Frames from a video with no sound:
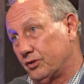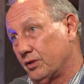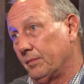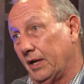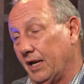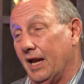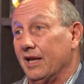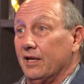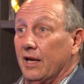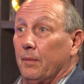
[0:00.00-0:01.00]
somebody
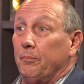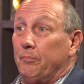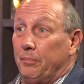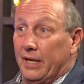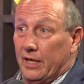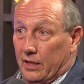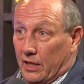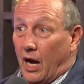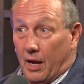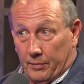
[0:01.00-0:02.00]
ended up
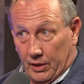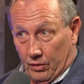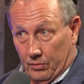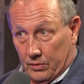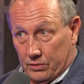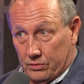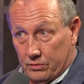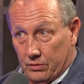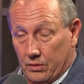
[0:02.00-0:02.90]
becoming homeless.